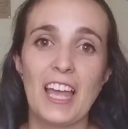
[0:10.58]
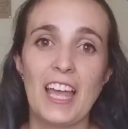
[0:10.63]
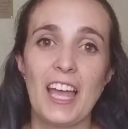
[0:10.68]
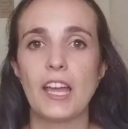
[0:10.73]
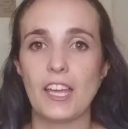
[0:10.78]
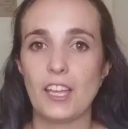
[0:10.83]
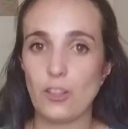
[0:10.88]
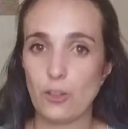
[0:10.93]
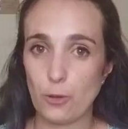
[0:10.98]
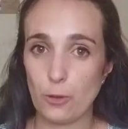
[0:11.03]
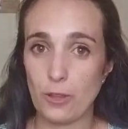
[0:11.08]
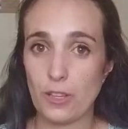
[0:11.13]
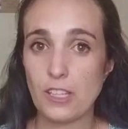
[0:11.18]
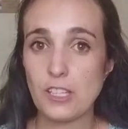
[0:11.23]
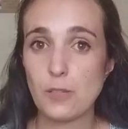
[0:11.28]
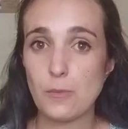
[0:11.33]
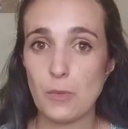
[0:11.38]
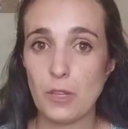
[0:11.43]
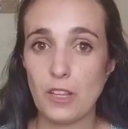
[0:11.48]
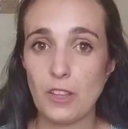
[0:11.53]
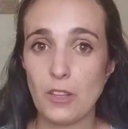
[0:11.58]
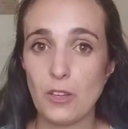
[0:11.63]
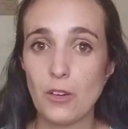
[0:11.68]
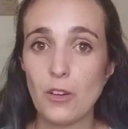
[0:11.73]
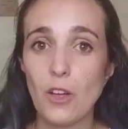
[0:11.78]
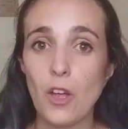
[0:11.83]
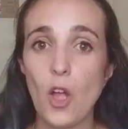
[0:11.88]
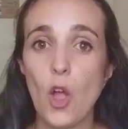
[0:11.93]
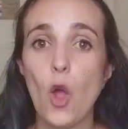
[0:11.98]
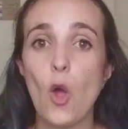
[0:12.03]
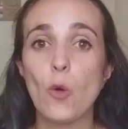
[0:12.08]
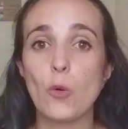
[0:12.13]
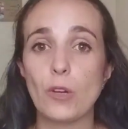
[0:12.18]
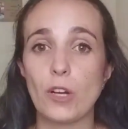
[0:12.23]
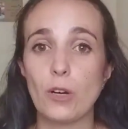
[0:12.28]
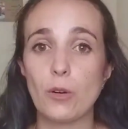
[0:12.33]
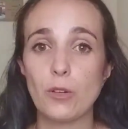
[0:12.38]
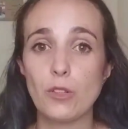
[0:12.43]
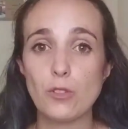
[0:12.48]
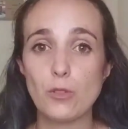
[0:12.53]
In today's video, we are
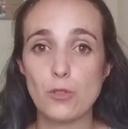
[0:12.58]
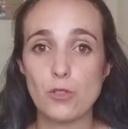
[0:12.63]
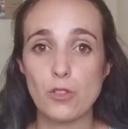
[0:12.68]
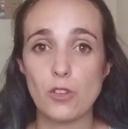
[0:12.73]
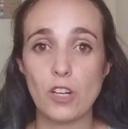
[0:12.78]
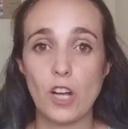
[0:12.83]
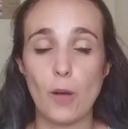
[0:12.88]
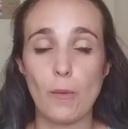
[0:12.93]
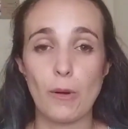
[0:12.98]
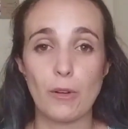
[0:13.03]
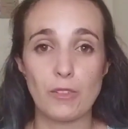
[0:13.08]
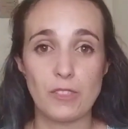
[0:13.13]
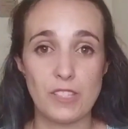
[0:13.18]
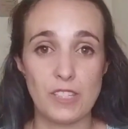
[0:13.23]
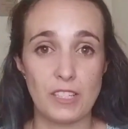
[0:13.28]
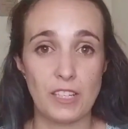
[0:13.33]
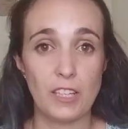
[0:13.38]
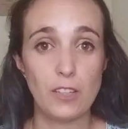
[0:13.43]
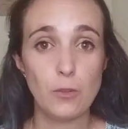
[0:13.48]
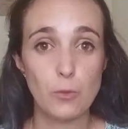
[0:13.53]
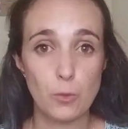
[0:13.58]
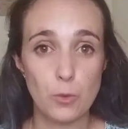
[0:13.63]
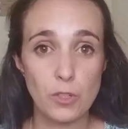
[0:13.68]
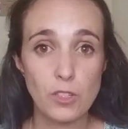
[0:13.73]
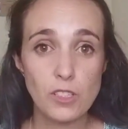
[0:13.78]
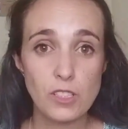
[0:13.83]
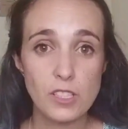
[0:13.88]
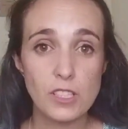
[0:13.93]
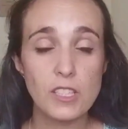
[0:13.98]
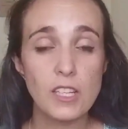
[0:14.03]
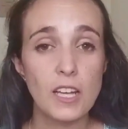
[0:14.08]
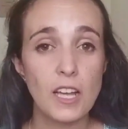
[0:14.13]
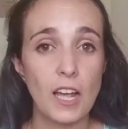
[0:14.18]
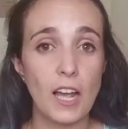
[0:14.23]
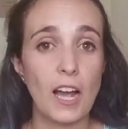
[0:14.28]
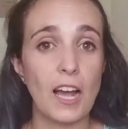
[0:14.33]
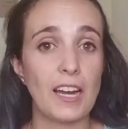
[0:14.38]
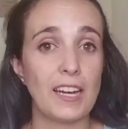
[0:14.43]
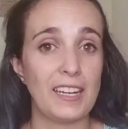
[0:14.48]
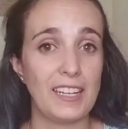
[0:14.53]
going to talk about the networks
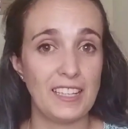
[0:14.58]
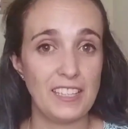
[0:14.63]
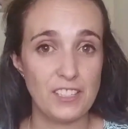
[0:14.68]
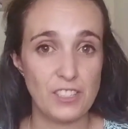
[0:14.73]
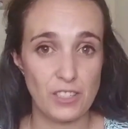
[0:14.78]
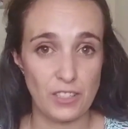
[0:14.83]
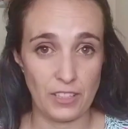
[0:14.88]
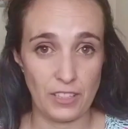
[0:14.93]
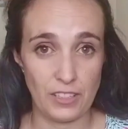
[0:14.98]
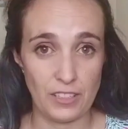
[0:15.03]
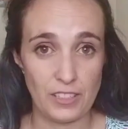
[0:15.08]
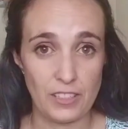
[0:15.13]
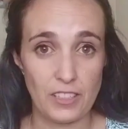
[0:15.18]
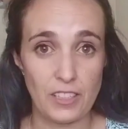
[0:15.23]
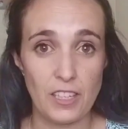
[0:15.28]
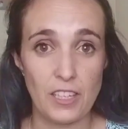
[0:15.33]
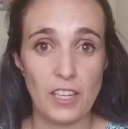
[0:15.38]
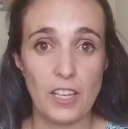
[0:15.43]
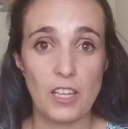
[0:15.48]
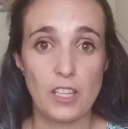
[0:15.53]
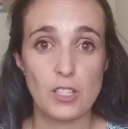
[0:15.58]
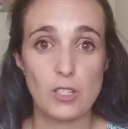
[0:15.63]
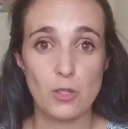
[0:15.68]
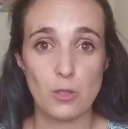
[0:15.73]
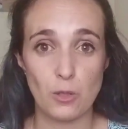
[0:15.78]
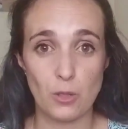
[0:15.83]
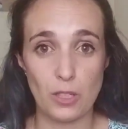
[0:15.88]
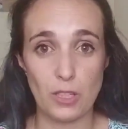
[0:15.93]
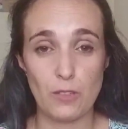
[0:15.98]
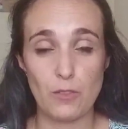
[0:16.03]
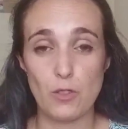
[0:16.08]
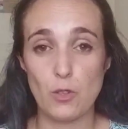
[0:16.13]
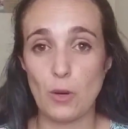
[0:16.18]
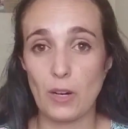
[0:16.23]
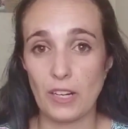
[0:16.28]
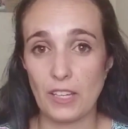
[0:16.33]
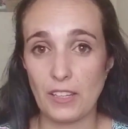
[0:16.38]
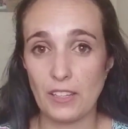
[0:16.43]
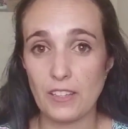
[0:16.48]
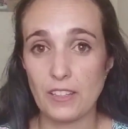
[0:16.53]
and internet. So if you are
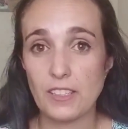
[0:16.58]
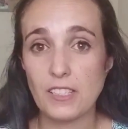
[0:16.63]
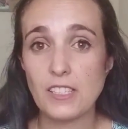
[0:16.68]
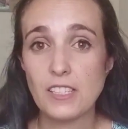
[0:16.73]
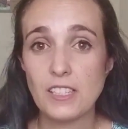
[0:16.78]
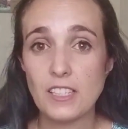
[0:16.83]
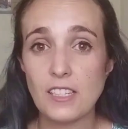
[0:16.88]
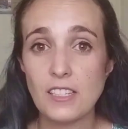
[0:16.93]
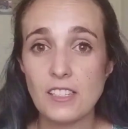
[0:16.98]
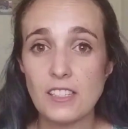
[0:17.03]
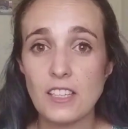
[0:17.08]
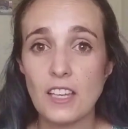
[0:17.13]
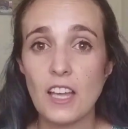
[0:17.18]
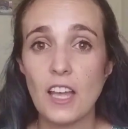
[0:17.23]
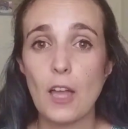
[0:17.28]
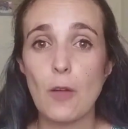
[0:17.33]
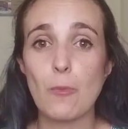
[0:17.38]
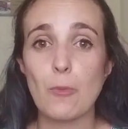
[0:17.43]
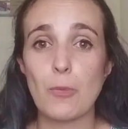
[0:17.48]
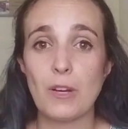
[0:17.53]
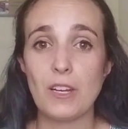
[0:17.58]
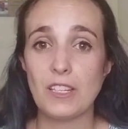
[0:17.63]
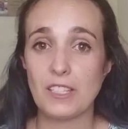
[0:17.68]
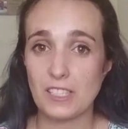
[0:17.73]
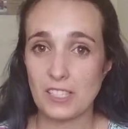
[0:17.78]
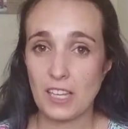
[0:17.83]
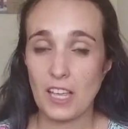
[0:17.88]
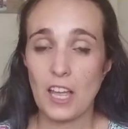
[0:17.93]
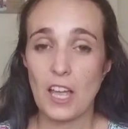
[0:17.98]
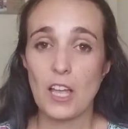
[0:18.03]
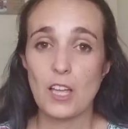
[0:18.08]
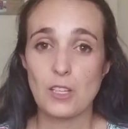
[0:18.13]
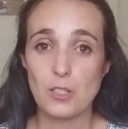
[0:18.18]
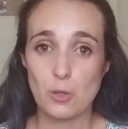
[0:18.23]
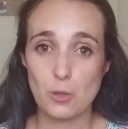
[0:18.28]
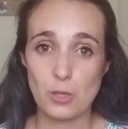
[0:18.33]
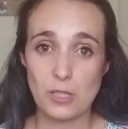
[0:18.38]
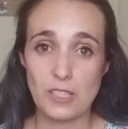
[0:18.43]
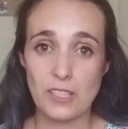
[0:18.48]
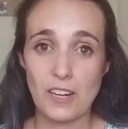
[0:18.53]
interested, please
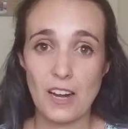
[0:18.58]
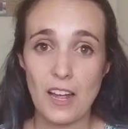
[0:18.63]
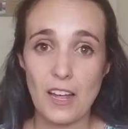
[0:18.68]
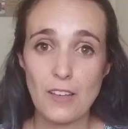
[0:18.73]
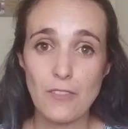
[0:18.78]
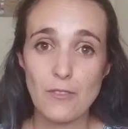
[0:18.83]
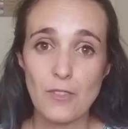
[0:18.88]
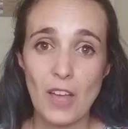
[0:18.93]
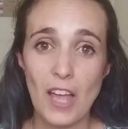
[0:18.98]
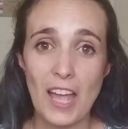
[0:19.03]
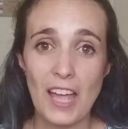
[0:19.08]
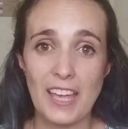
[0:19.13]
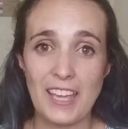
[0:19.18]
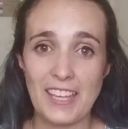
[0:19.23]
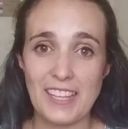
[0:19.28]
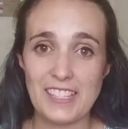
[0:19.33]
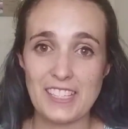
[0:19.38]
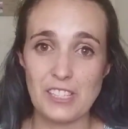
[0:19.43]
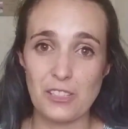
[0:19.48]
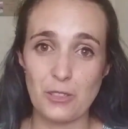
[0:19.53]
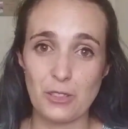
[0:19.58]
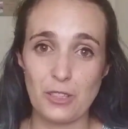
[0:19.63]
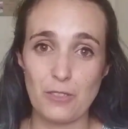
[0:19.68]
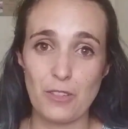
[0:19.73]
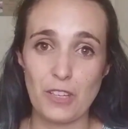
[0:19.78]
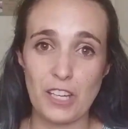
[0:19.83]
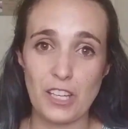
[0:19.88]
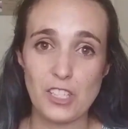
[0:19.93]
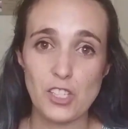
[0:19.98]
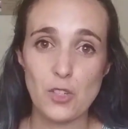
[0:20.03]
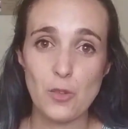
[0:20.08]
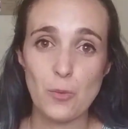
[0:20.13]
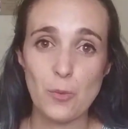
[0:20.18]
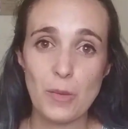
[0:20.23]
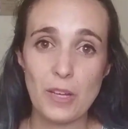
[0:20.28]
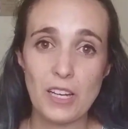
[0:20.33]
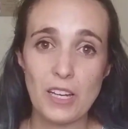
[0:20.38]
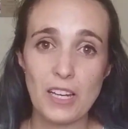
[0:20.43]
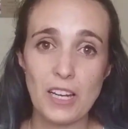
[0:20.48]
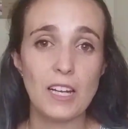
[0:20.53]
subscribe, hit the notification
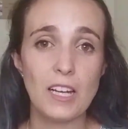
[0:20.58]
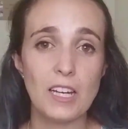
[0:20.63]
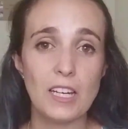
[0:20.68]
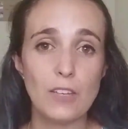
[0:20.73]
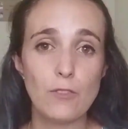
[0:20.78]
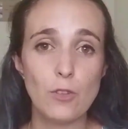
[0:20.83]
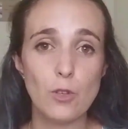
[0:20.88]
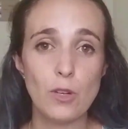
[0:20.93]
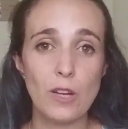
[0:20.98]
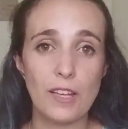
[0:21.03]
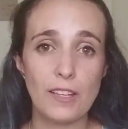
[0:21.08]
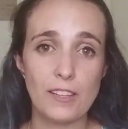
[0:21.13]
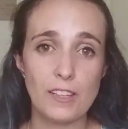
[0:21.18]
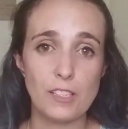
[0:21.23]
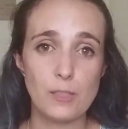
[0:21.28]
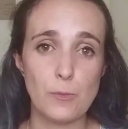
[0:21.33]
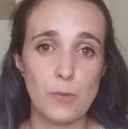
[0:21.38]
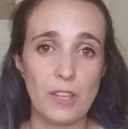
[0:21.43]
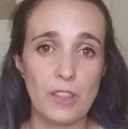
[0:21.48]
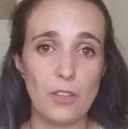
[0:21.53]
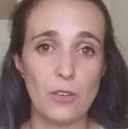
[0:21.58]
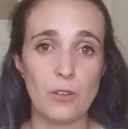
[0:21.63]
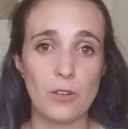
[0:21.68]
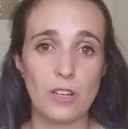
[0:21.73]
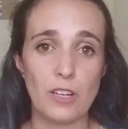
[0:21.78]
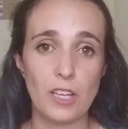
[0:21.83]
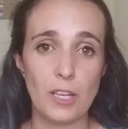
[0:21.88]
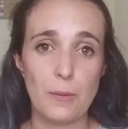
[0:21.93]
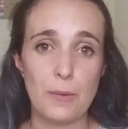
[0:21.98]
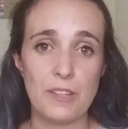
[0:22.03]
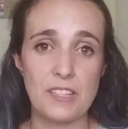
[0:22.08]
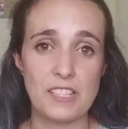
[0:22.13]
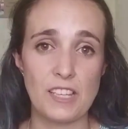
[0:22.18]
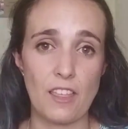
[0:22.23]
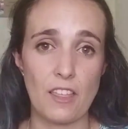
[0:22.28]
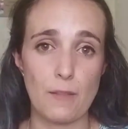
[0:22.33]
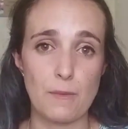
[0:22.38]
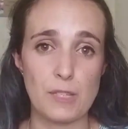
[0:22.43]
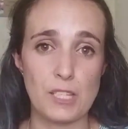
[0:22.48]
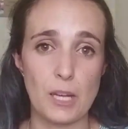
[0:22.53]
bell, and if you like this video, give it a
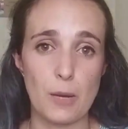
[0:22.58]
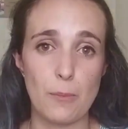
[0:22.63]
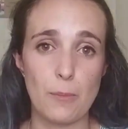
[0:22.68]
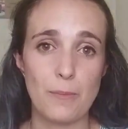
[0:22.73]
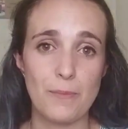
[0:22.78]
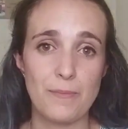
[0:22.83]
thumbs up.